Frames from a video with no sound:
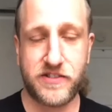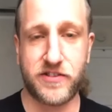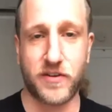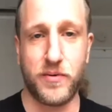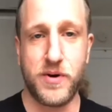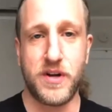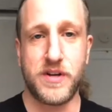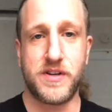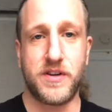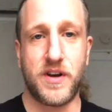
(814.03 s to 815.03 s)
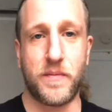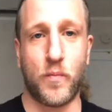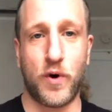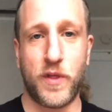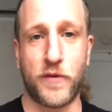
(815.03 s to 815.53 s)
so
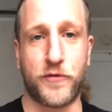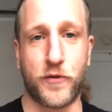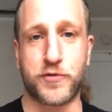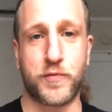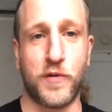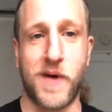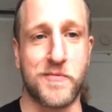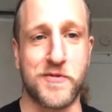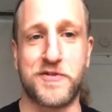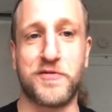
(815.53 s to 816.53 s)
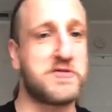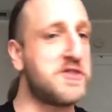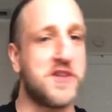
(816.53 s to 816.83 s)
one of the first real memories was seeing